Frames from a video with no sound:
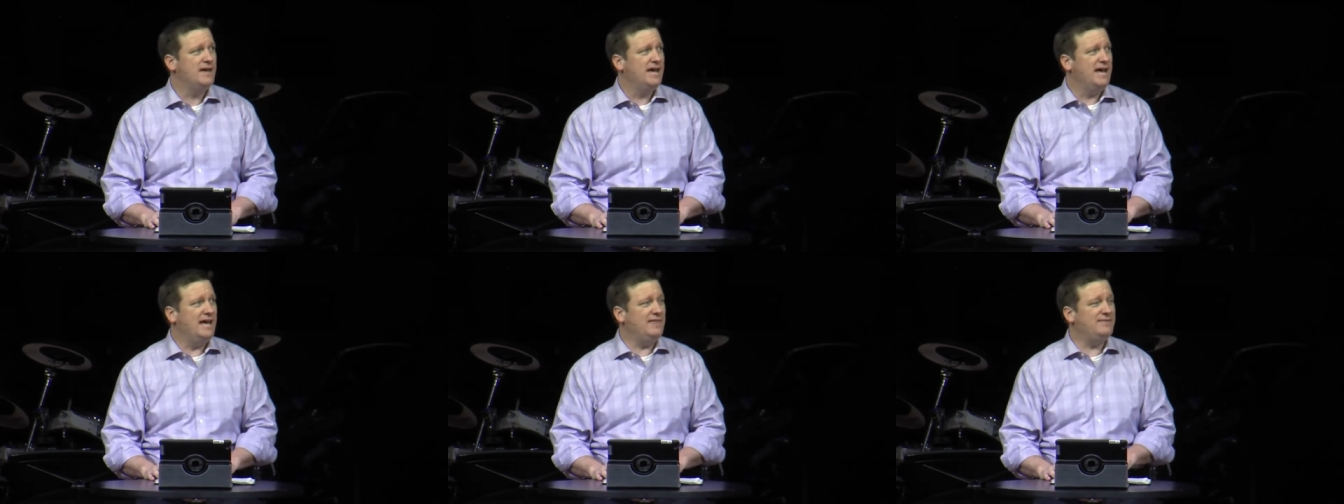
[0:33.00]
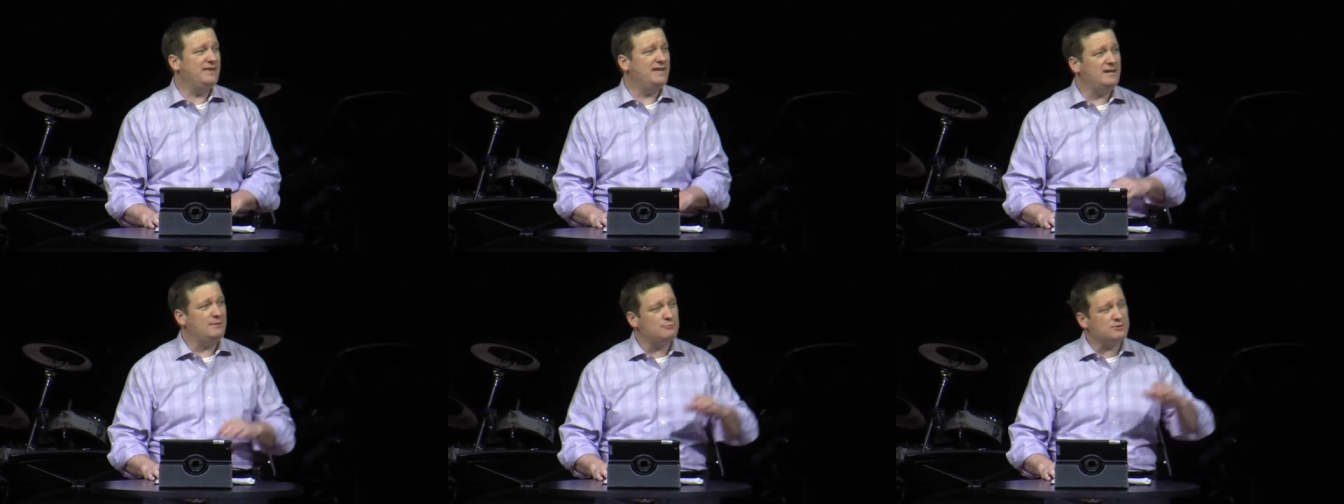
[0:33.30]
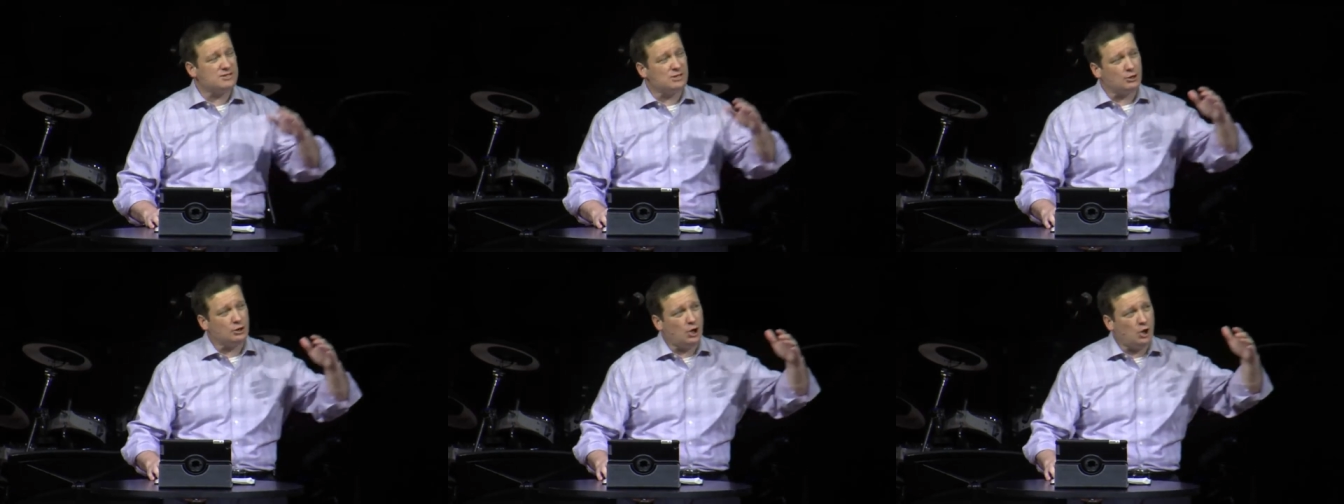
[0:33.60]
And then it
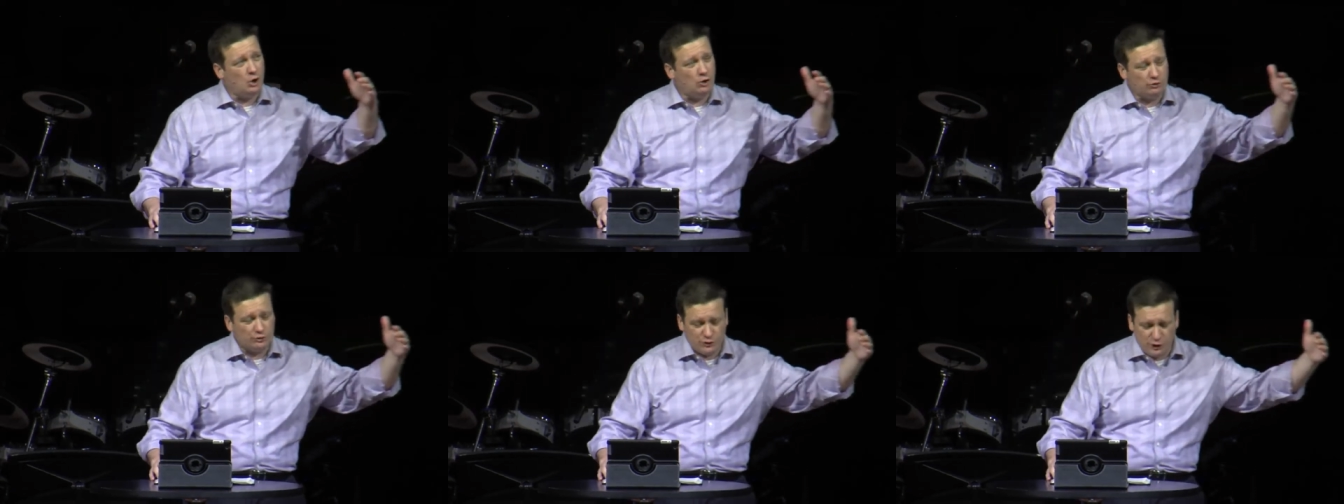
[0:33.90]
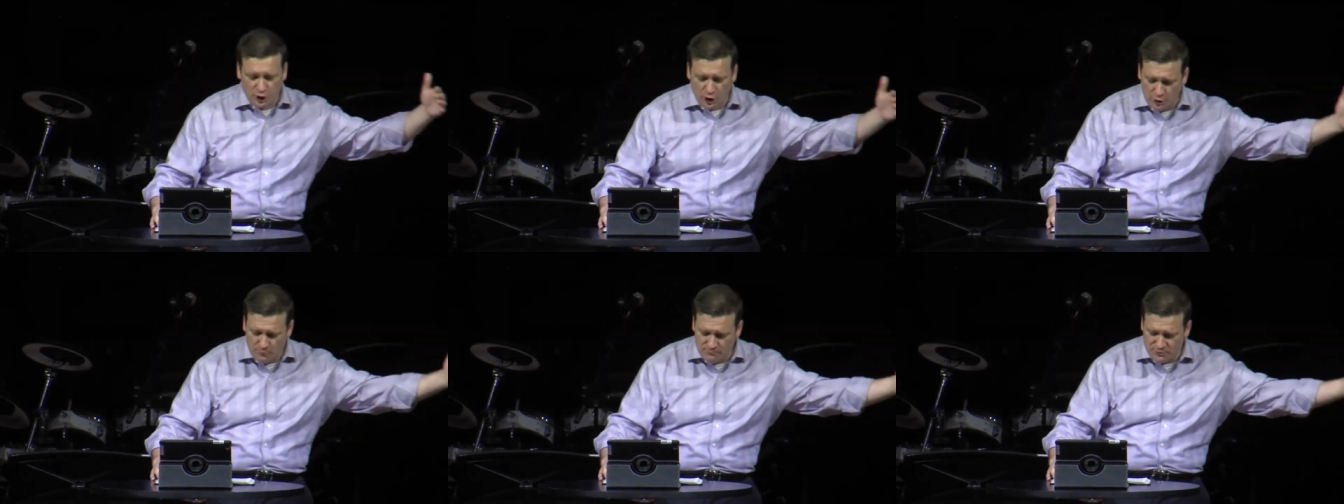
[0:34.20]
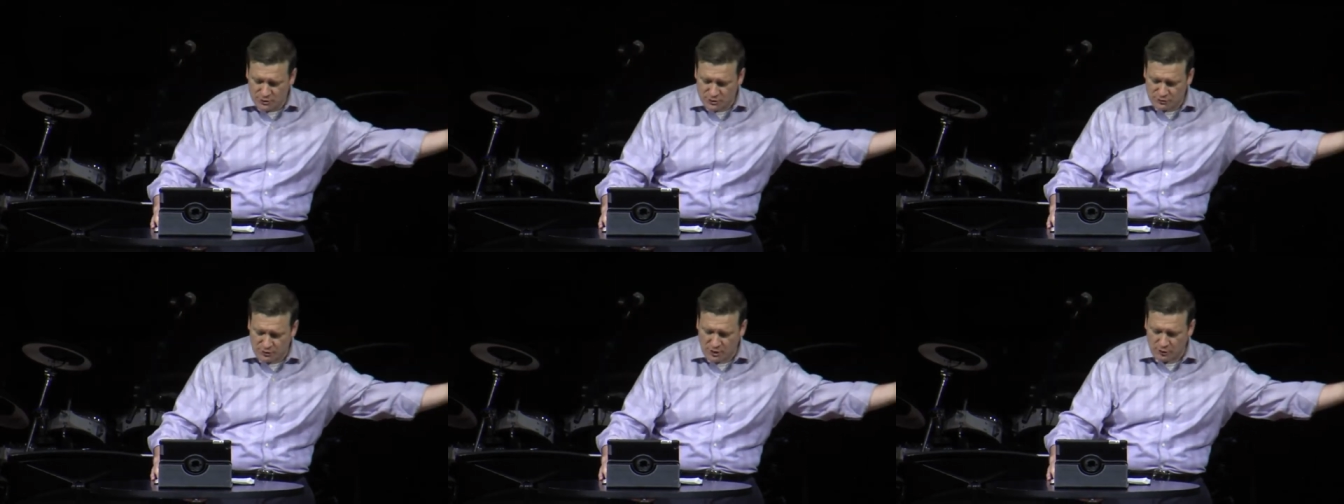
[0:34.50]
was a long term
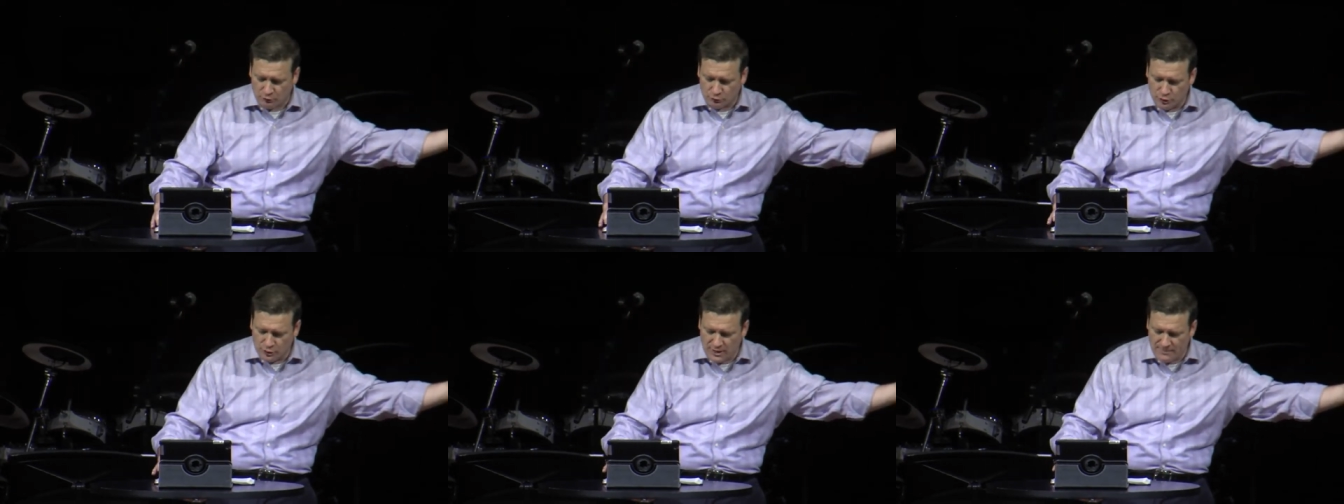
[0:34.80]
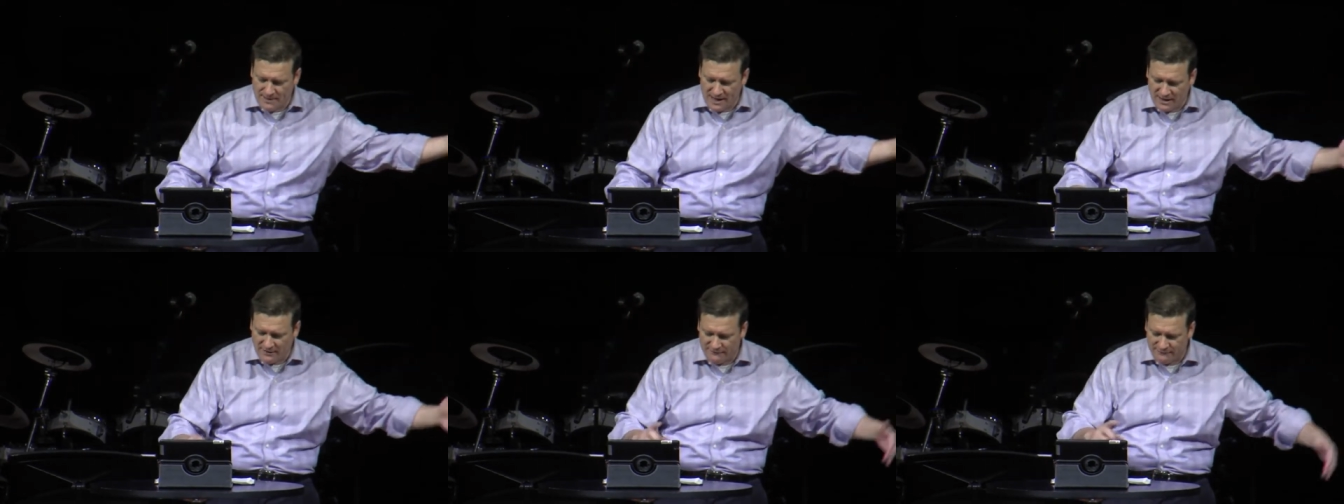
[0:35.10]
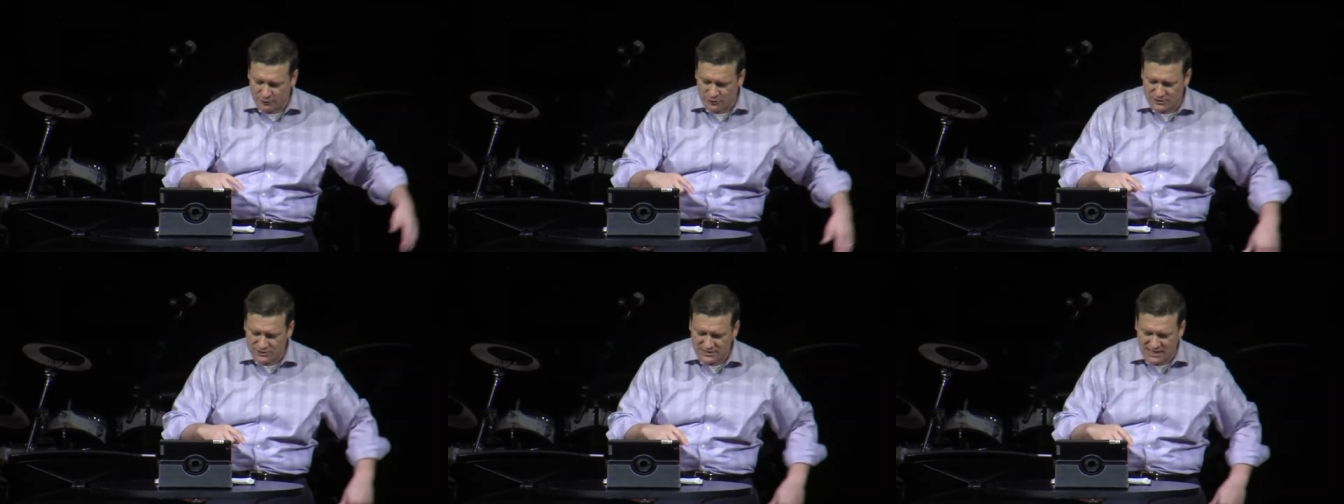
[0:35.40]
struggle. Look at back at
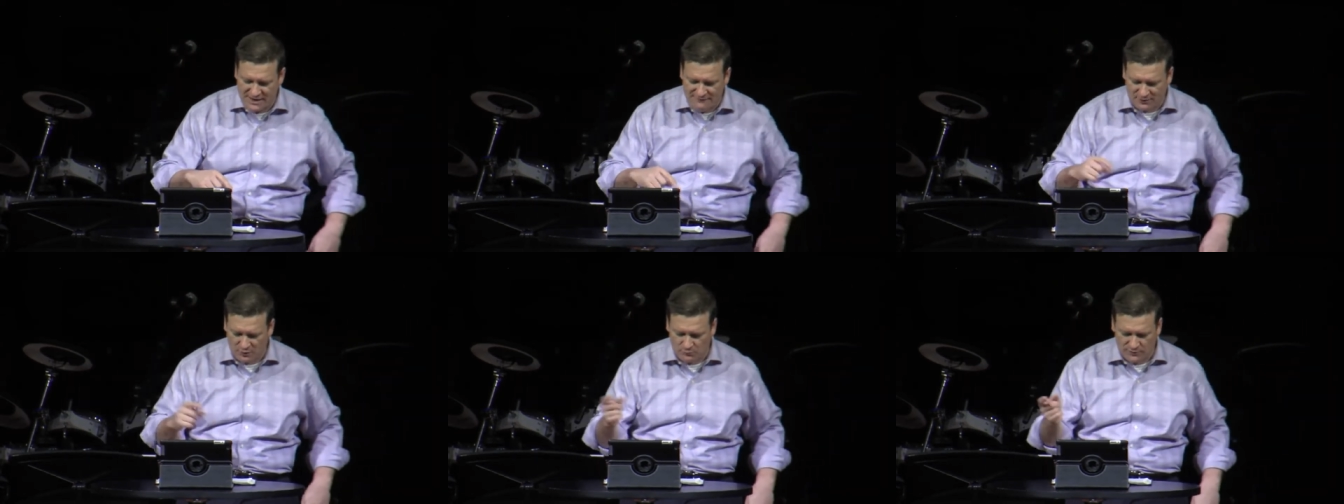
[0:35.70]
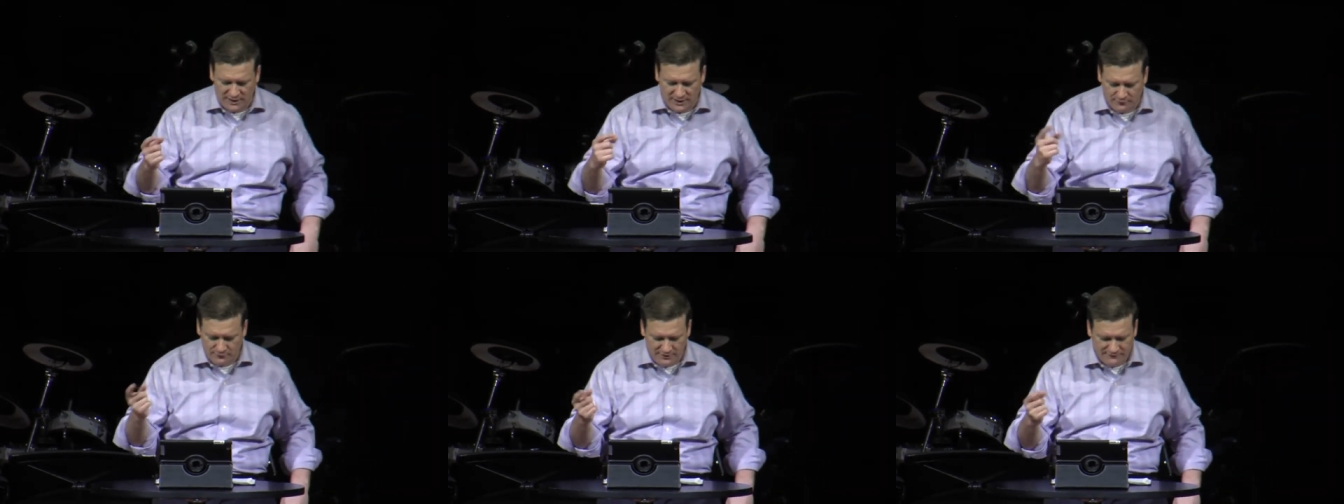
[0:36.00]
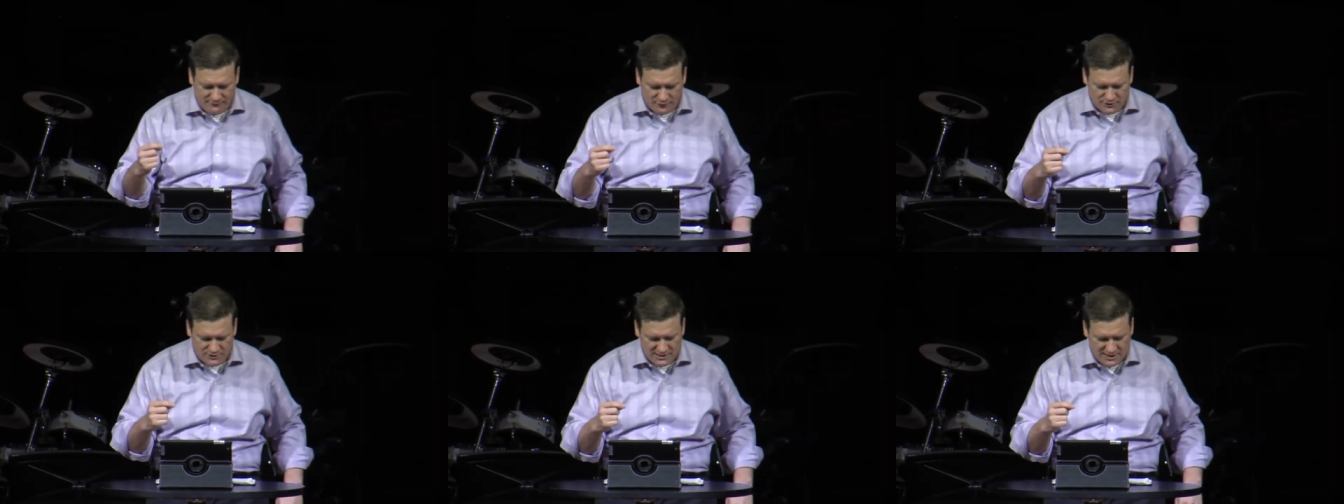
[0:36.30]
verse 7. We didn't
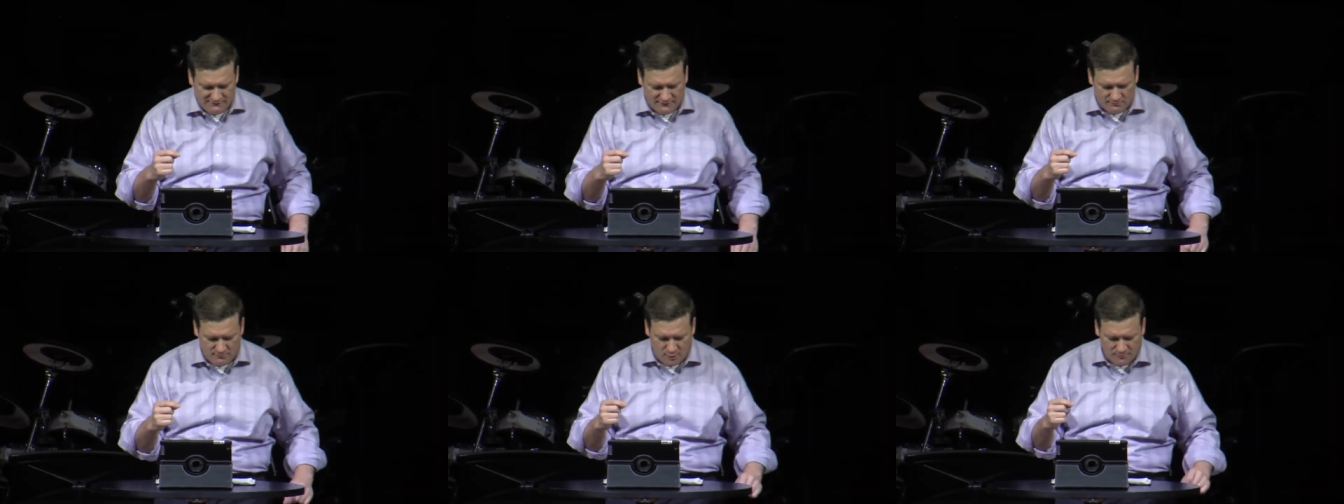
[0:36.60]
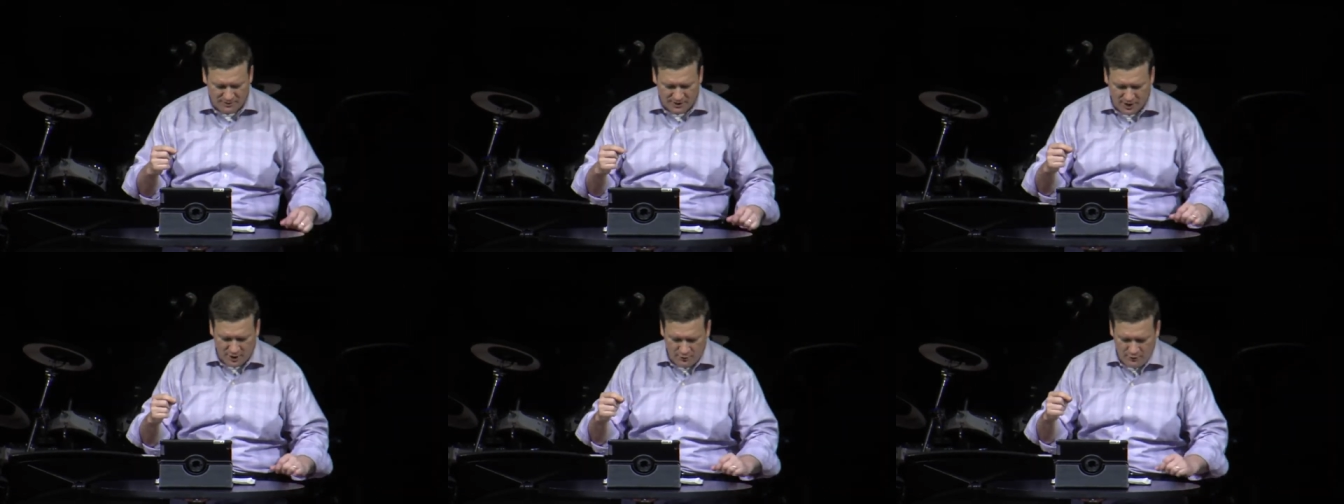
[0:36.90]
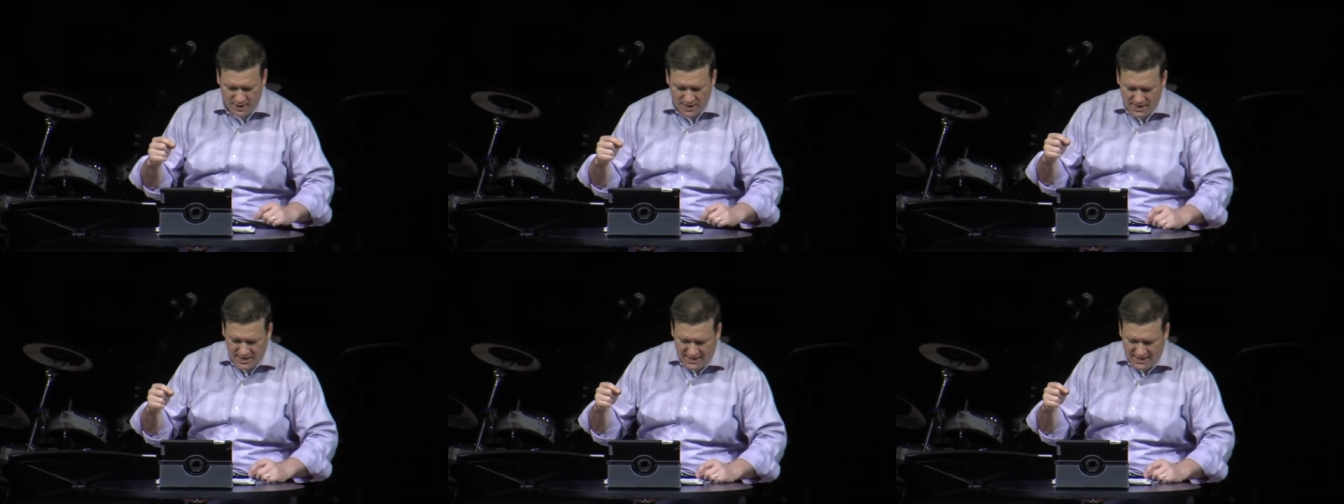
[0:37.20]
read verse 7 a moment ago.